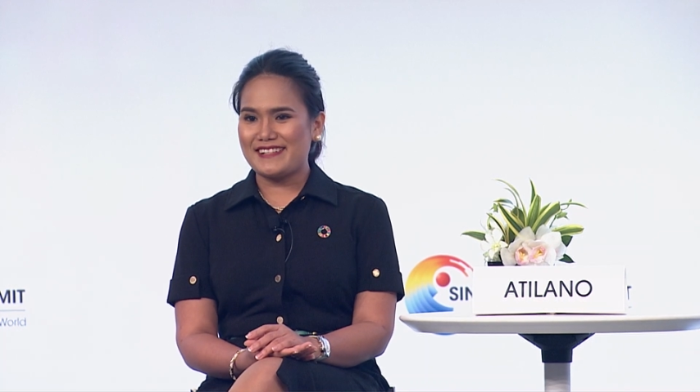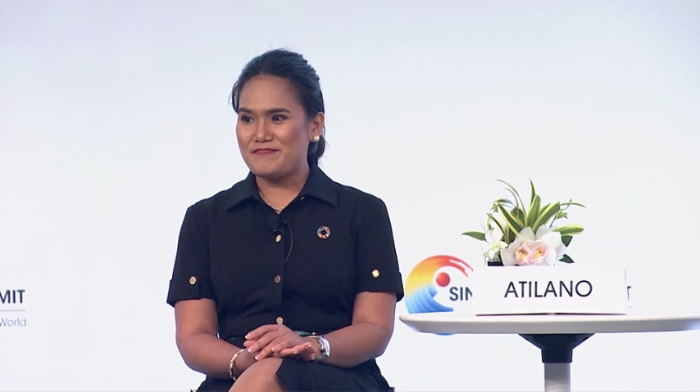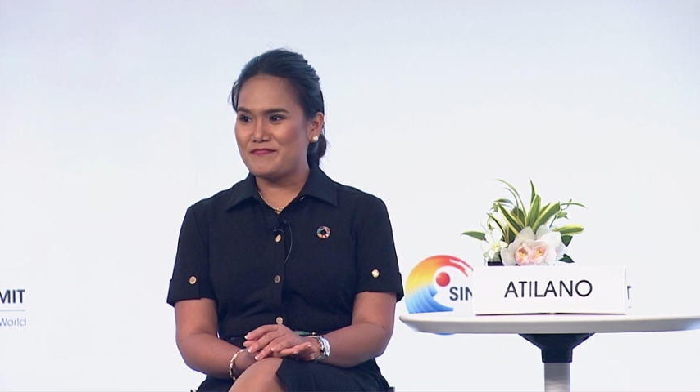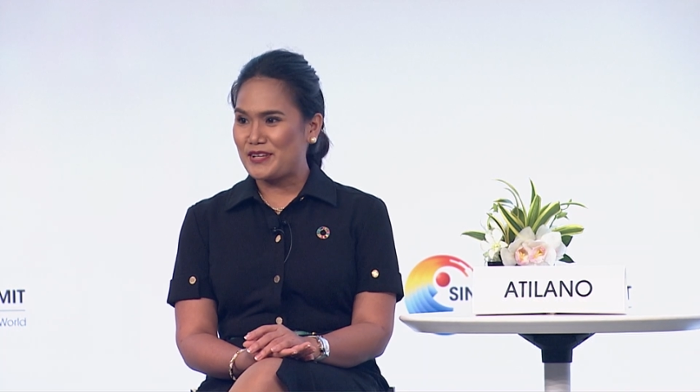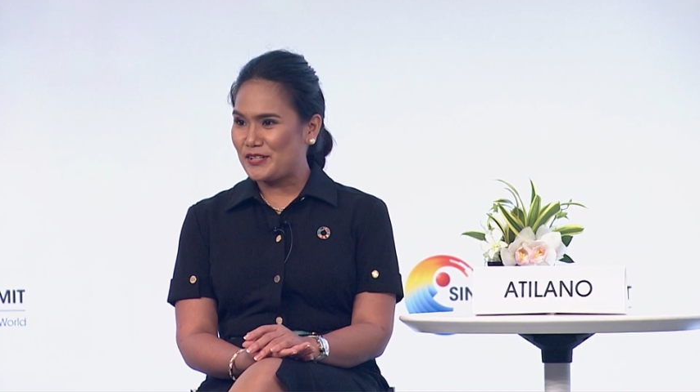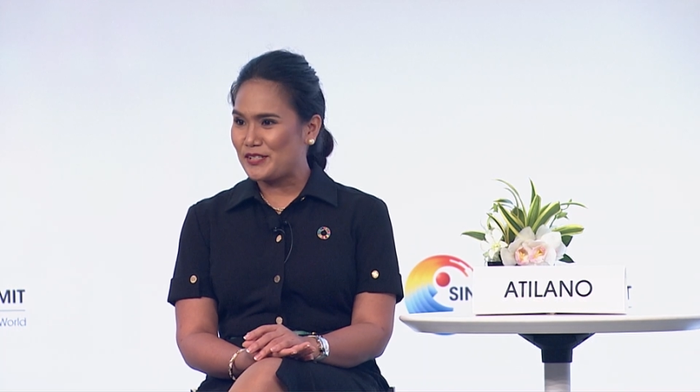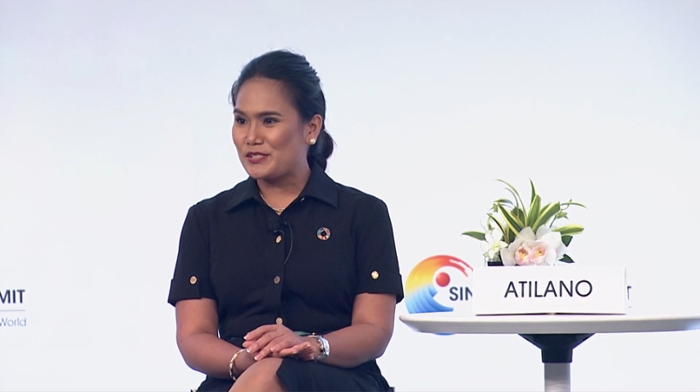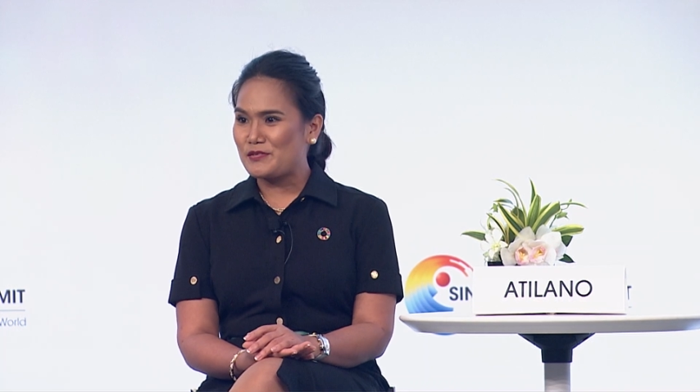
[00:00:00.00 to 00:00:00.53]

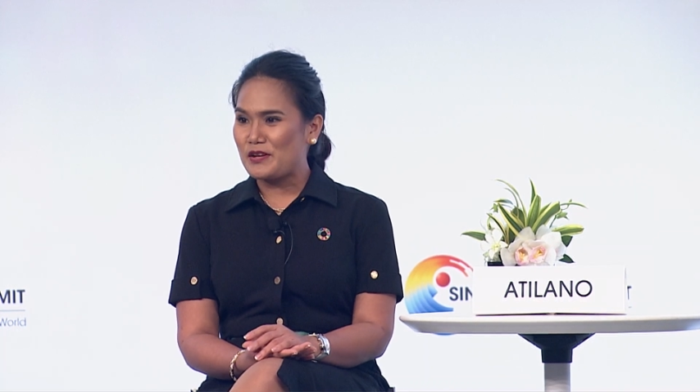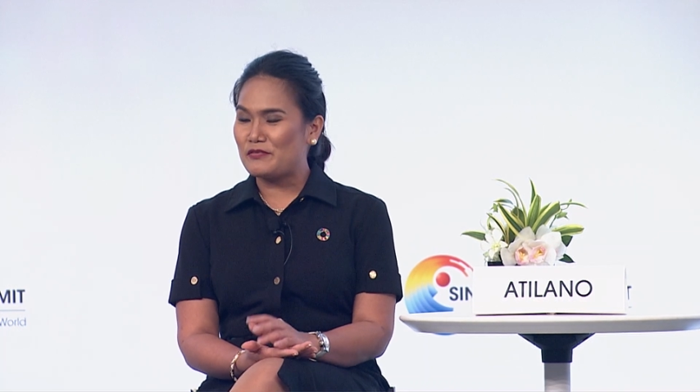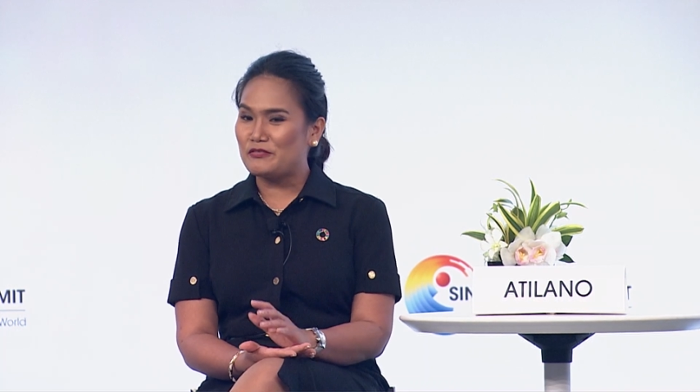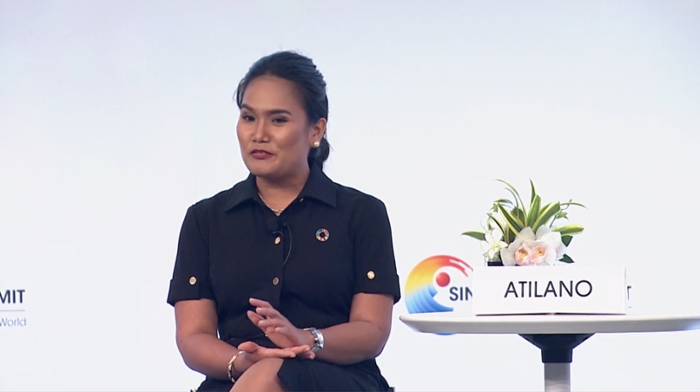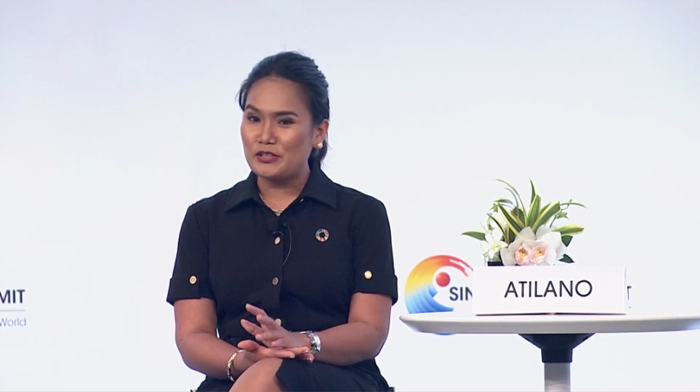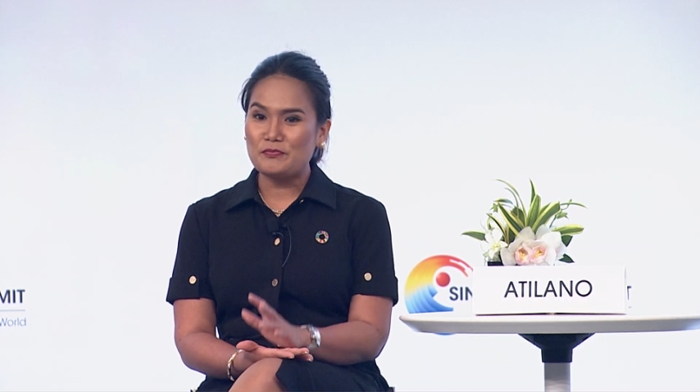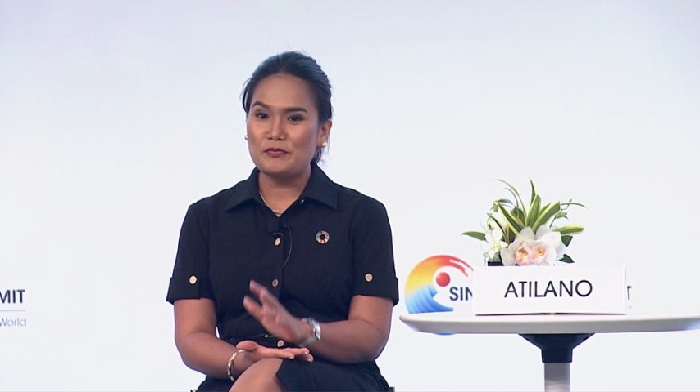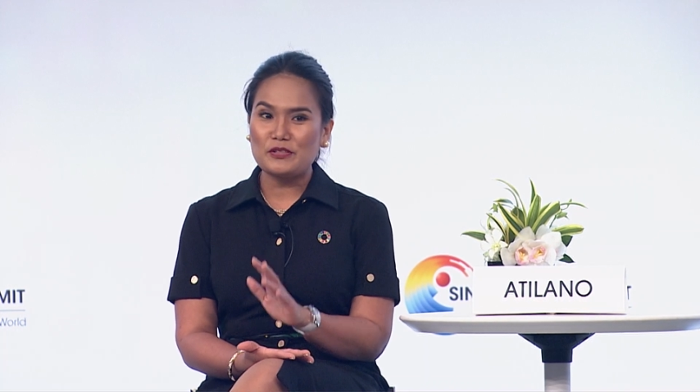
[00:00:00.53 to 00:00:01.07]
because we have
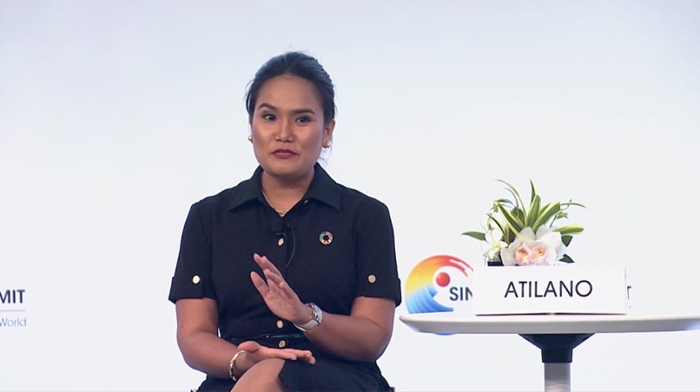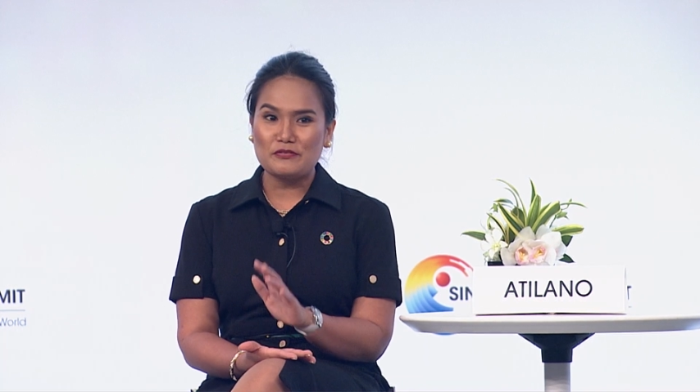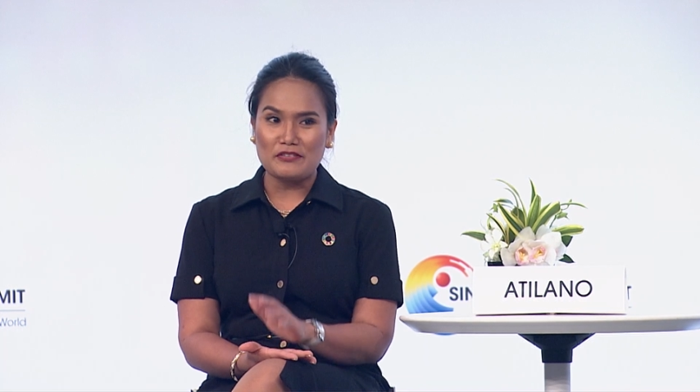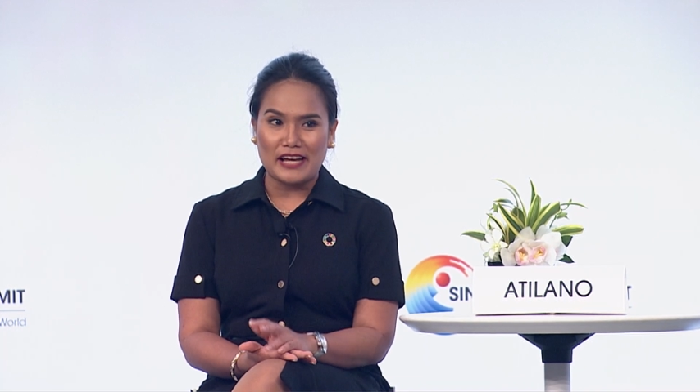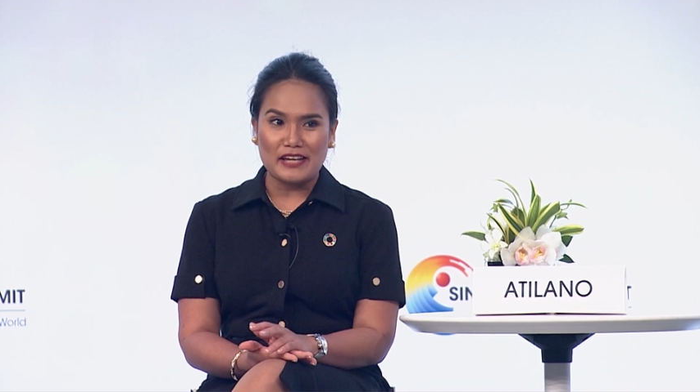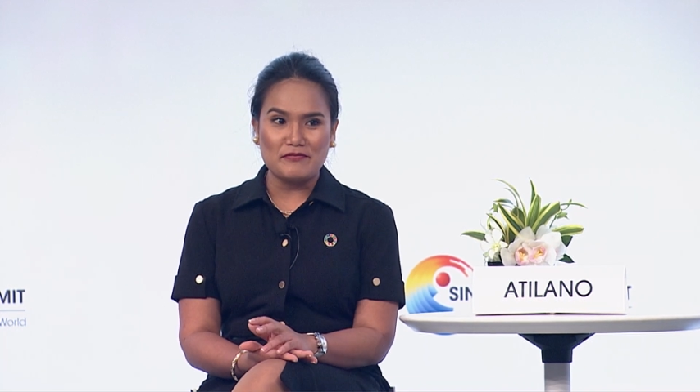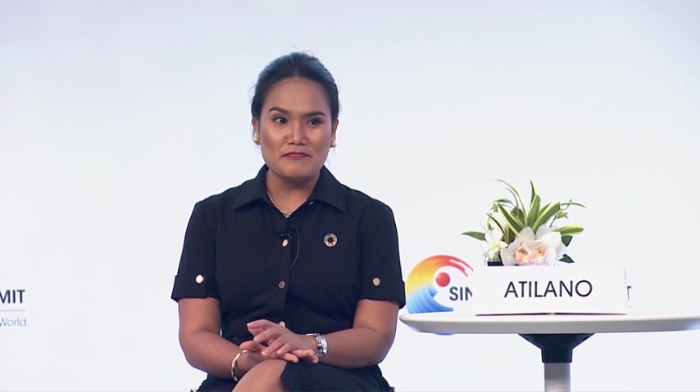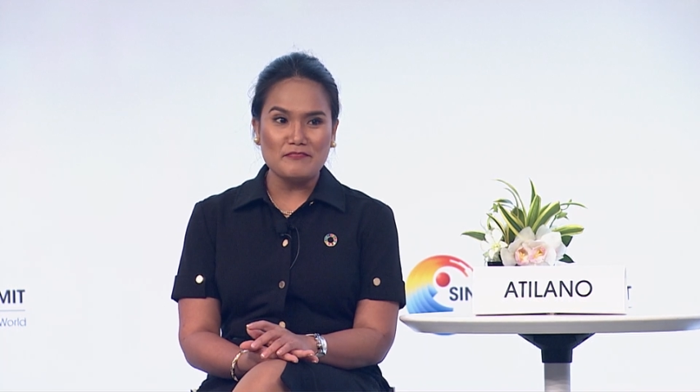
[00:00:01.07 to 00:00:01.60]
4.5